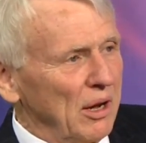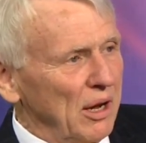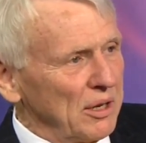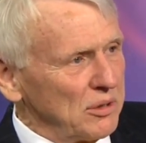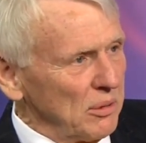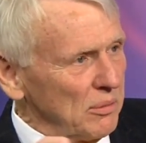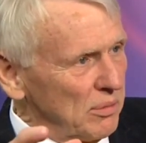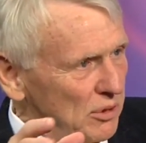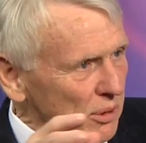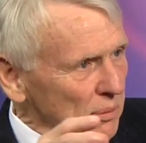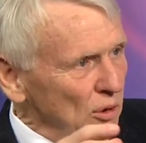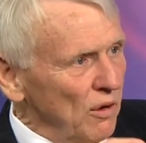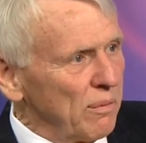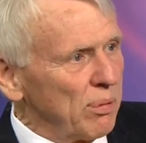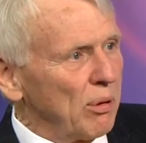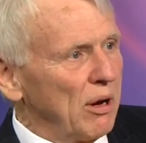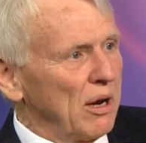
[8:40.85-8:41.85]
to
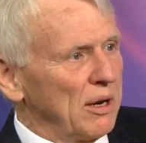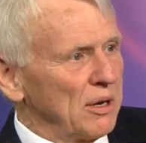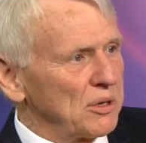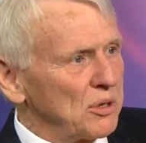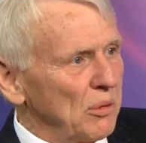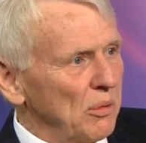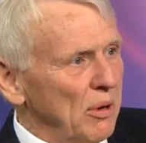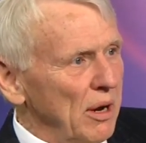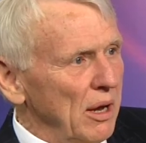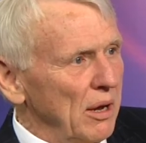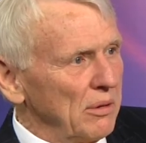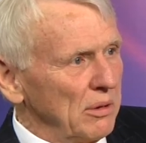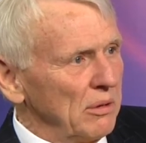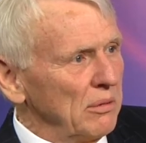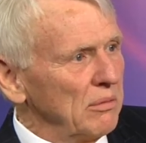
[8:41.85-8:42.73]
move products around.